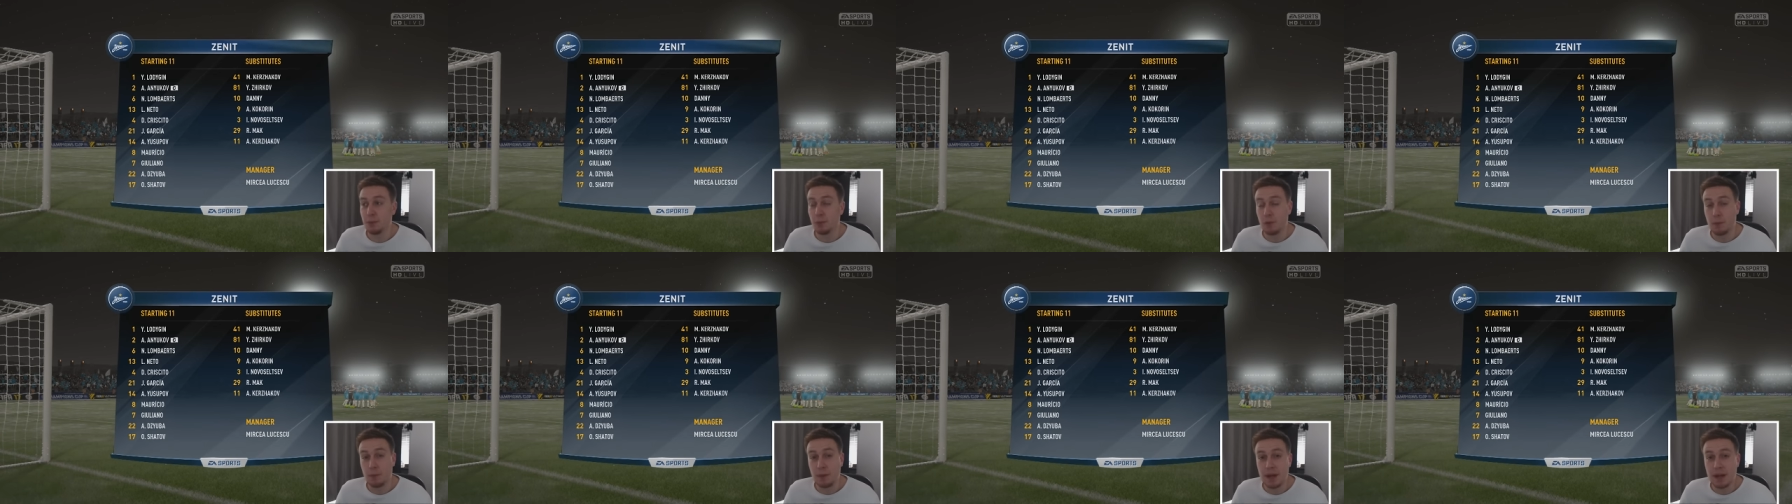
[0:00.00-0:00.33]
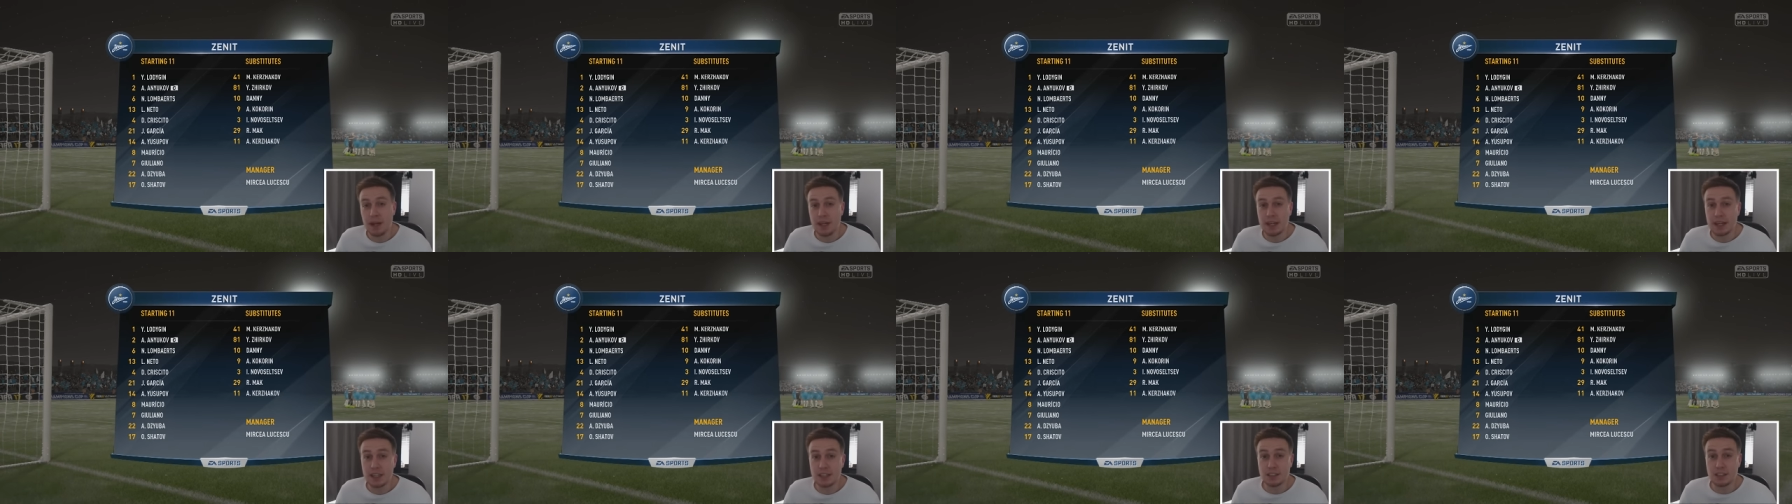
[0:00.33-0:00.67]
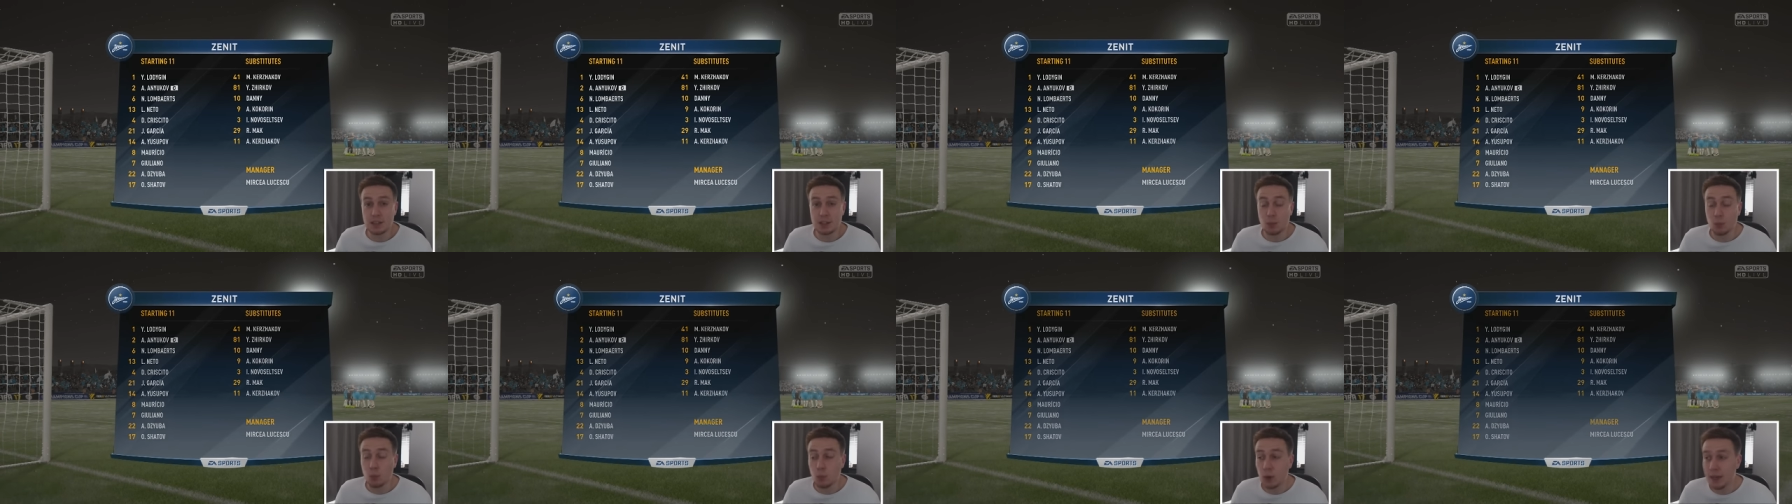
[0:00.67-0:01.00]
but we're playing
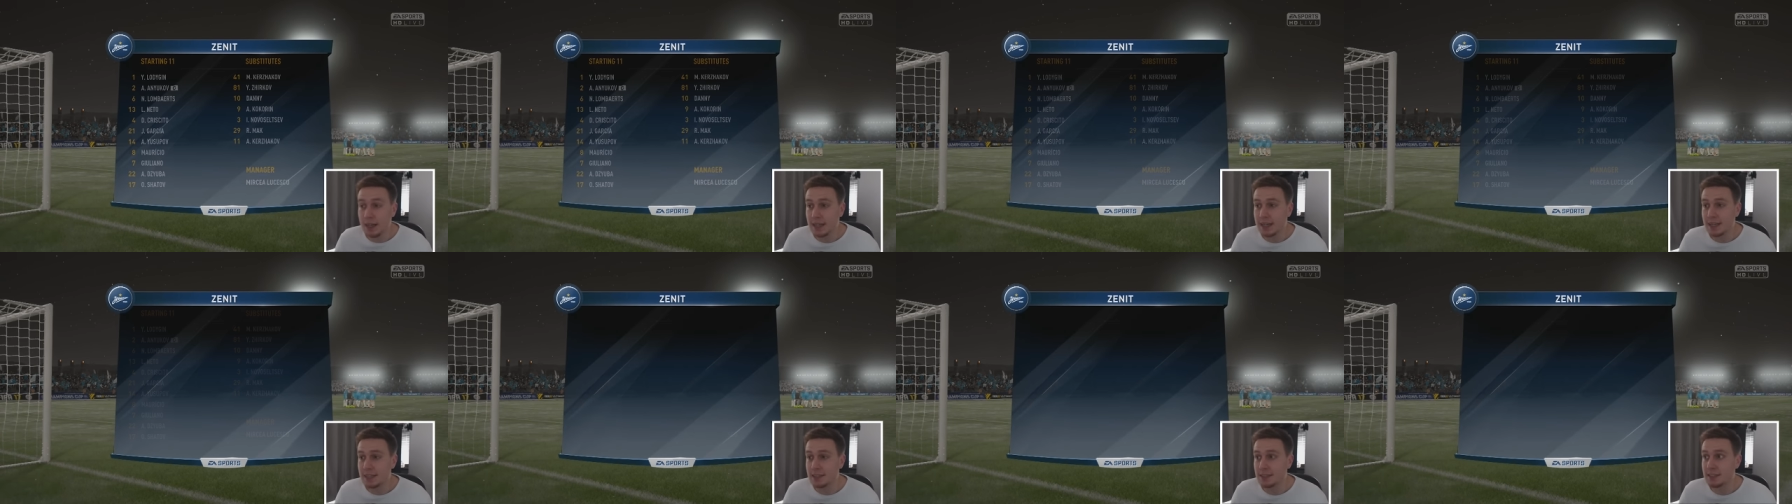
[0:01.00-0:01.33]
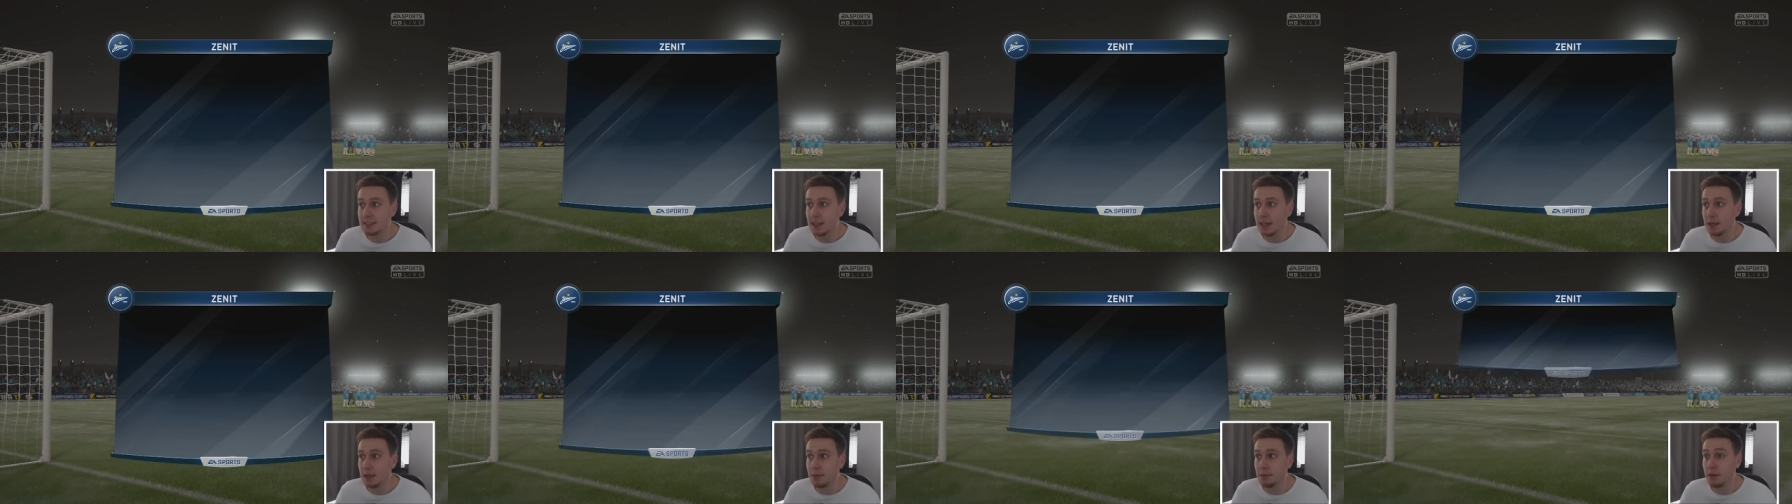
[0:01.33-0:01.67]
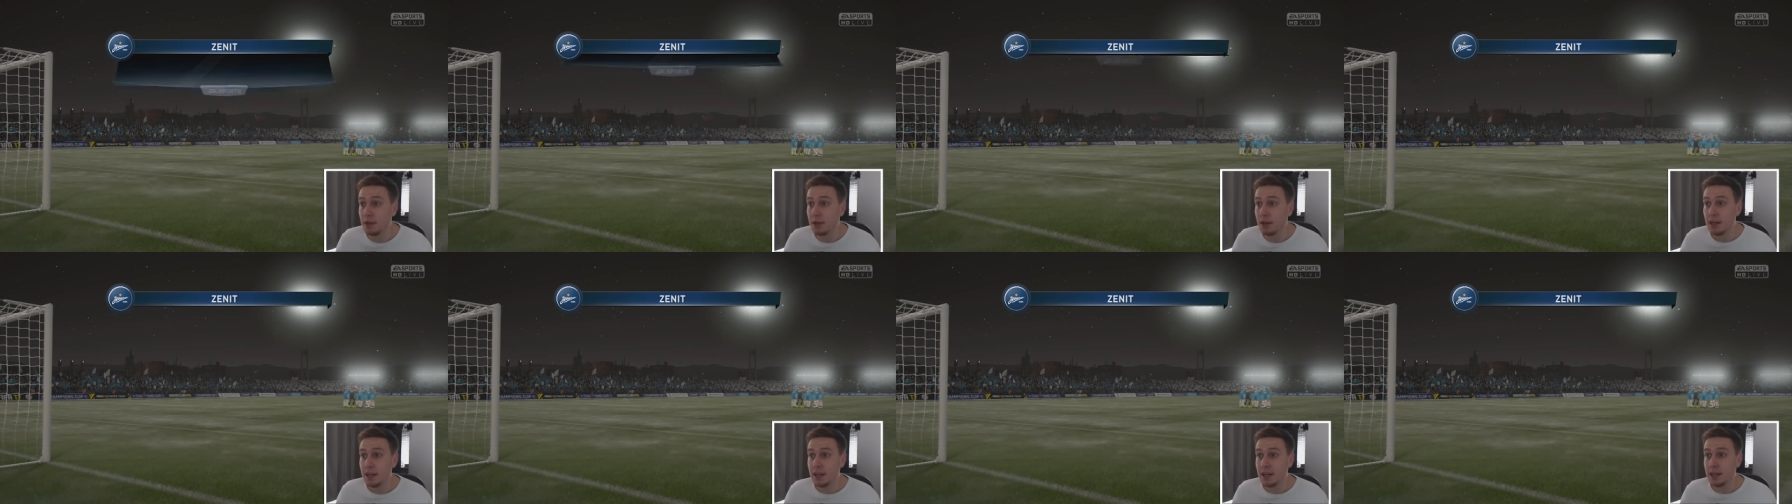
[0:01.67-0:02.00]
against the weakest team